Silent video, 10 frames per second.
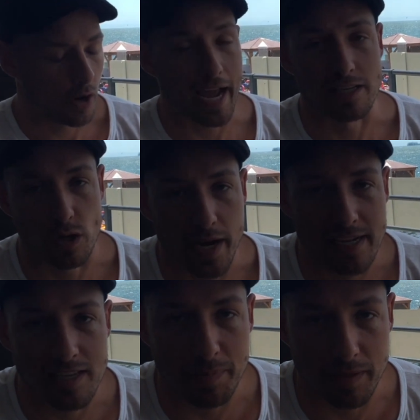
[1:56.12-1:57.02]
Okay, so
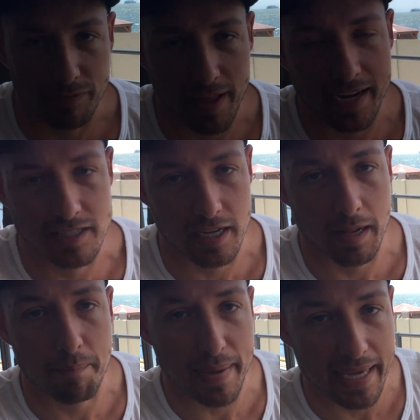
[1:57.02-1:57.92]
next up in the flight is
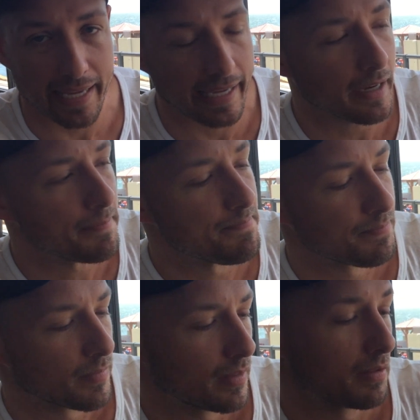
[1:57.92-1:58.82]
gonna be
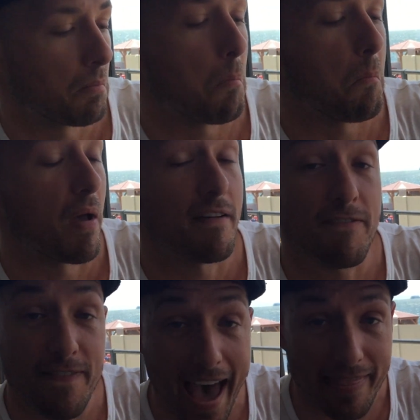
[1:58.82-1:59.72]

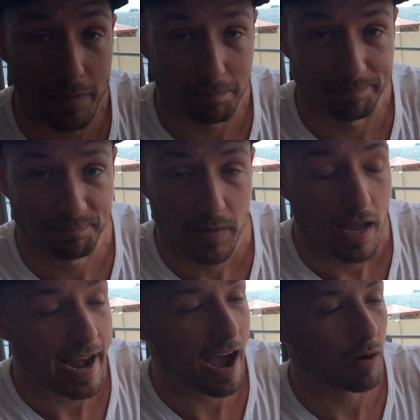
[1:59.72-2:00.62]
Fathom.
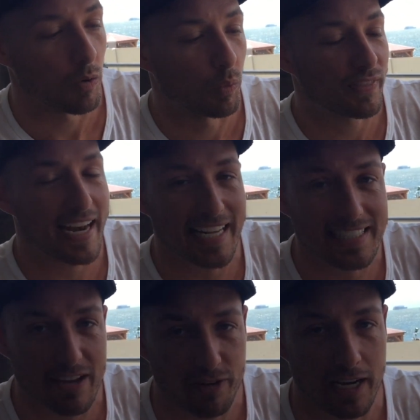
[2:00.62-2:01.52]
Now, what they did
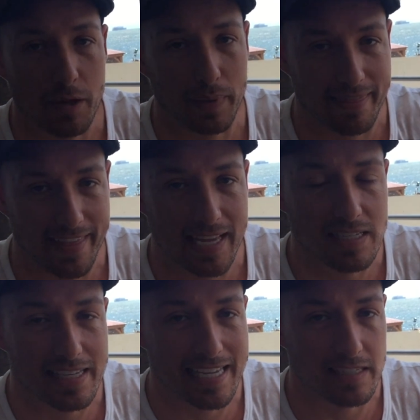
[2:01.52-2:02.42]
differently with
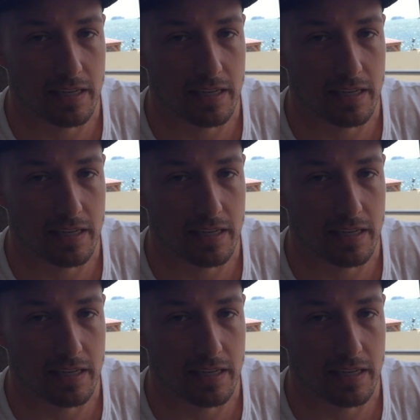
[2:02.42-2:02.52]
this is